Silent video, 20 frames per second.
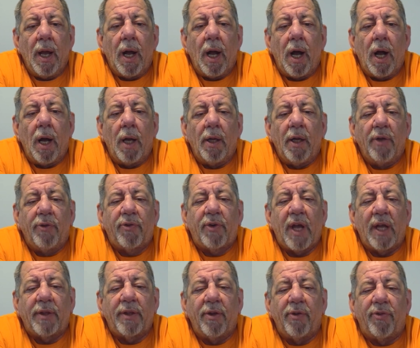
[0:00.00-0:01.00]
It's
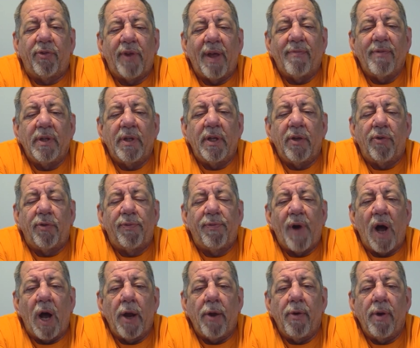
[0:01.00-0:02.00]
got the 70s
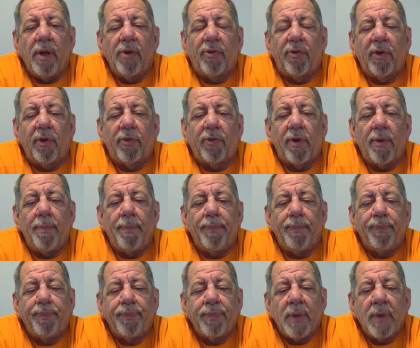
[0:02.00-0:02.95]
firing system,